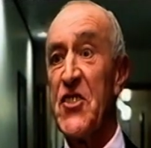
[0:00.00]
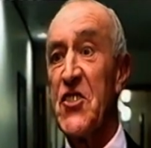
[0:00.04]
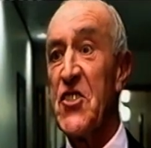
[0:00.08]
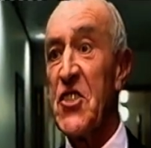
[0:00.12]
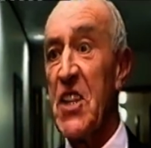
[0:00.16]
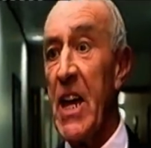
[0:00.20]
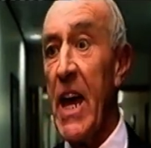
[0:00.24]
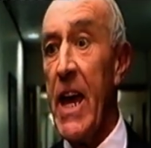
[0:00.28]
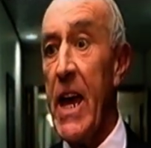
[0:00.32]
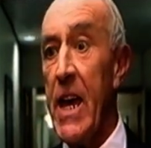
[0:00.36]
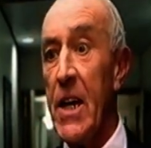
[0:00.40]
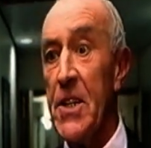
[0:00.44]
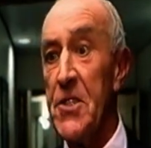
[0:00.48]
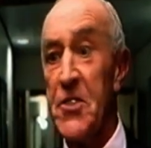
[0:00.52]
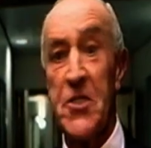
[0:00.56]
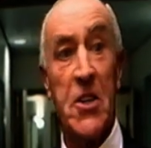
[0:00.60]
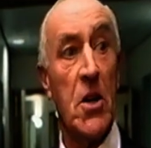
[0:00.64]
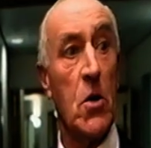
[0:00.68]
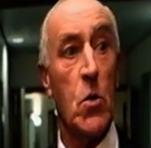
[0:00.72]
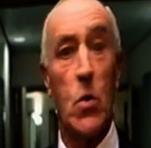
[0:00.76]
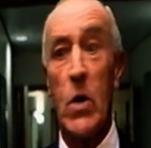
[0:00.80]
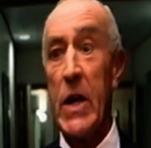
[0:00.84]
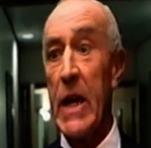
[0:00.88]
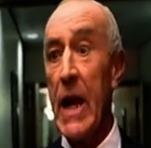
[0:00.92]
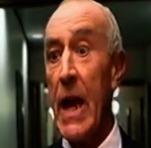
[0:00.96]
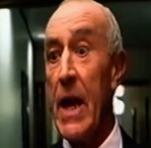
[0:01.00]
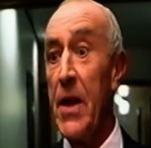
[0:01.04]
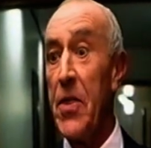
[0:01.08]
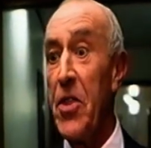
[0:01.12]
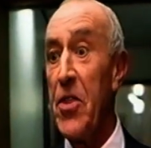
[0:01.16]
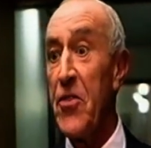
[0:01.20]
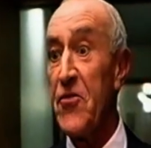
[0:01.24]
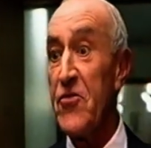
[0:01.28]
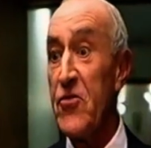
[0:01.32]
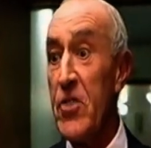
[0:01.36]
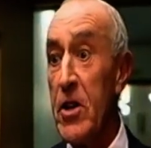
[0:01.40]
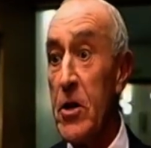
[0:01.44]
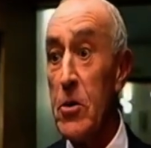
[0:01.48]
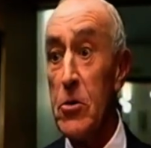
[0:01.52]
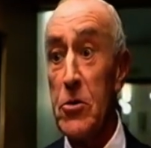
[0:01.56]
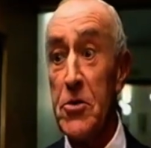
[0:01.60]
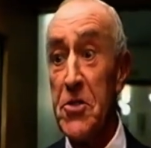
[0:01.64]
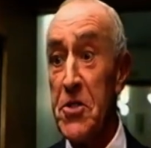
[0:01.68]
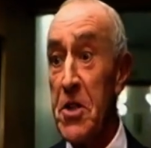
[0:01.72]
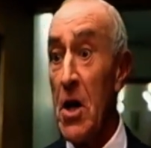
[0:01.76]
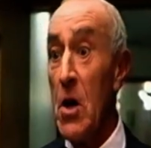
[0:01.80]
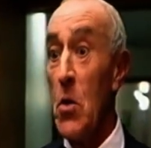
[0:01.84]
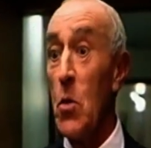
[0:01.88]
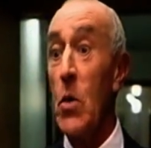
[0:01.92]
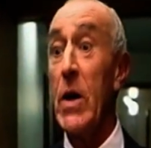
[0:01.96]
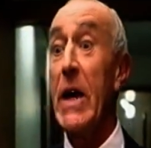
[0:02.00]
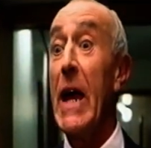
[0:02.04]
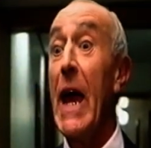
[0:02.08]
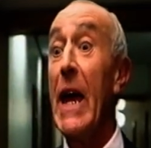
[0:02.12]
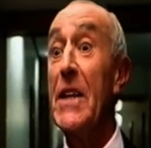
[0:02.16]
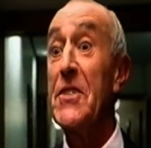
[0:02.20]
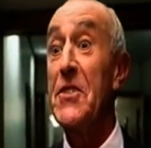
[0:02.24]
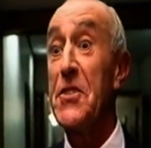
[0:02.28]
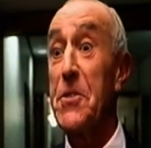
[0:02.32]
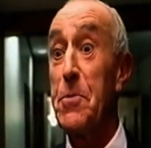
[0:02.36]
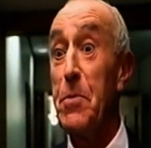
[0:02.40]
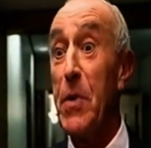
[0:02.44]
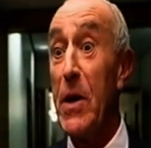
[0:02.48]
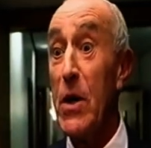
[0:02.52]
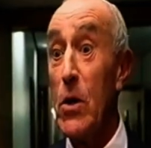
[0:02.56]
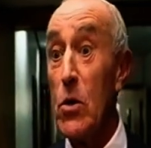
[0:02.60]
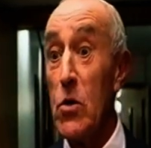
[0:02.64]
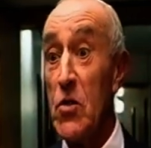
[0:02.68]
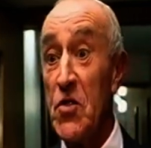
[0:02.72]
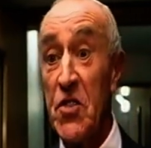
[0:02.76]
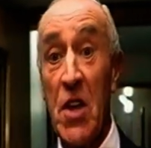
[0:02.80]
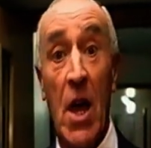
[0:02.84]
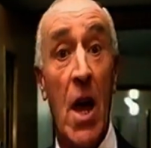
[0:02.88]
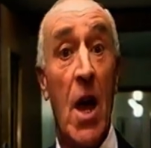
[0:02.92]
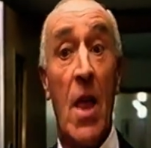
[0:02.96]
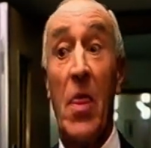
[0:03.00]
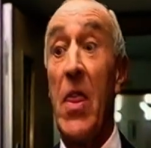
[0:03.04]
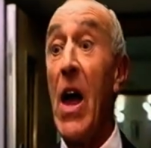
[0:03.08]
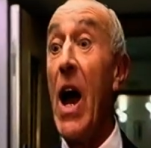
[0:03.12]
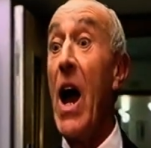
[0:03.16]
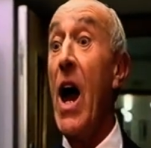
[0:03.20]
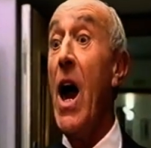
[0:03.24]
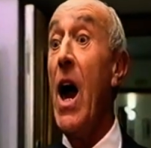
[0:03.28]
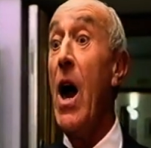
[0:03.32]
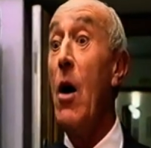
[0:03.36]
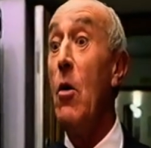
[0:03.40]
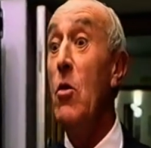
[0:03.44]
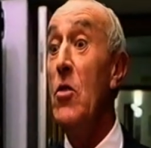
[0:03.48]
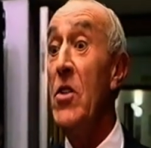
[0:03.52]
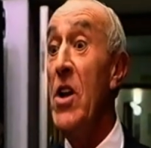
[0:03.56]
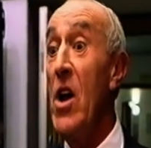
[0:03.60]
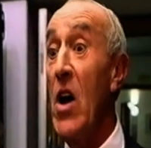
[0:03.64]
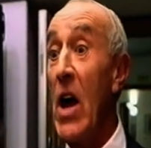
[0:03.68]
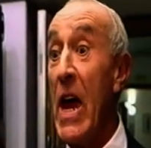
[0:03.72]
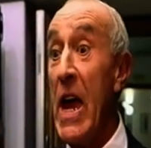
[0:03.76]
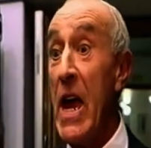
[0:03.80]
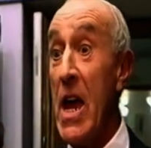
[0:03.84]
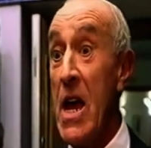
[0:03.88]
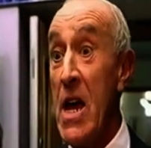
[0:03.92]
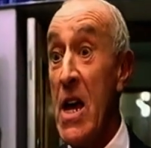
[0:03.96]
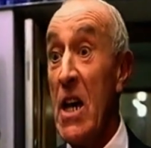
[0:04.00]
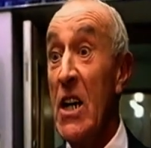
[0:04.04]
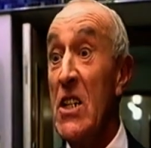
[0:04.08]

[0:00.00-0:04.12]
scares, we had thrills, we had spills. The whole night,